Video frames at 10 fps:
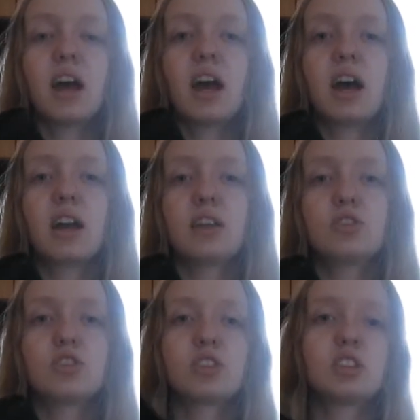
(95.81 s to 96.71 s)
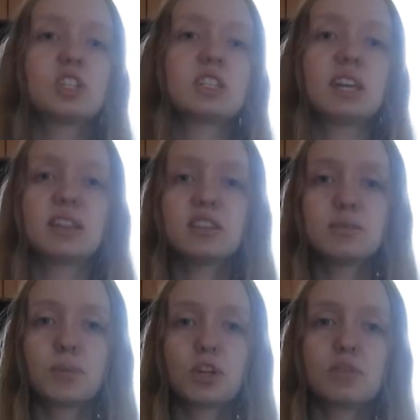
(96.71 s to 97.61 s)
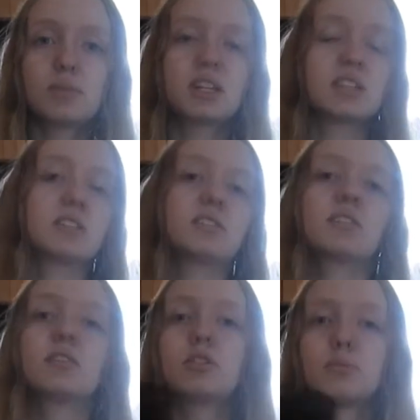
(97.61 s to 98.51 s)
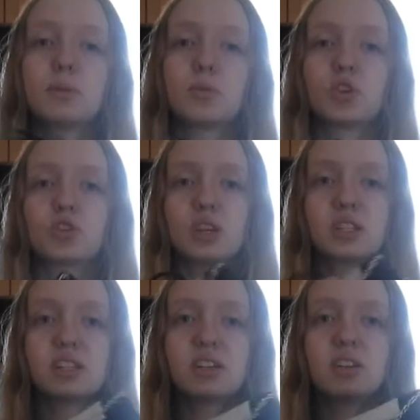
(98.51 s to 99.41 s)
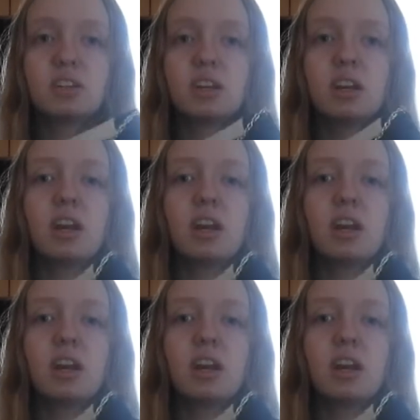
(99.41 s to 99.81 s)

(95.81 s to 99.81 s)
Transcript: I usually just take this purse because it's a little bit more dressier